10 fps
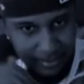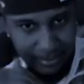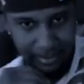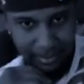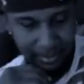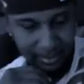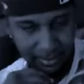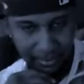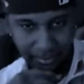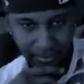
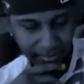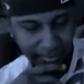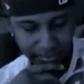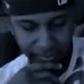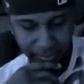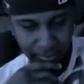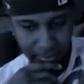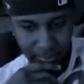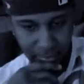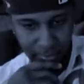
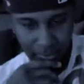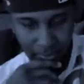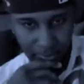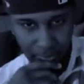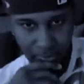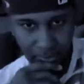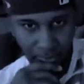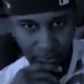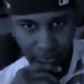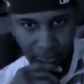
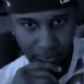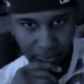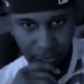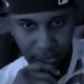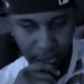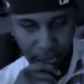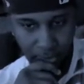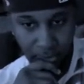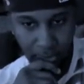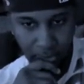
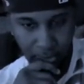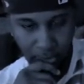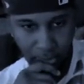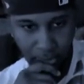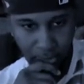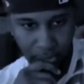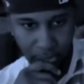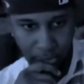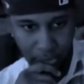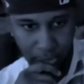
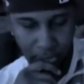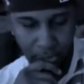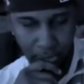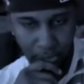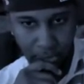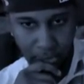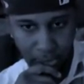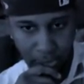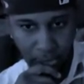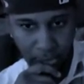
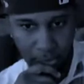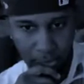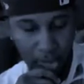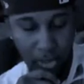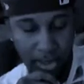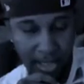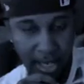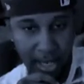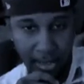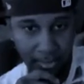
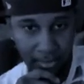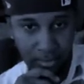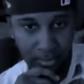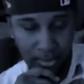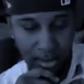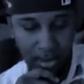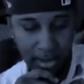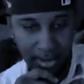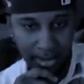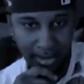No words are spoken by the person on screen.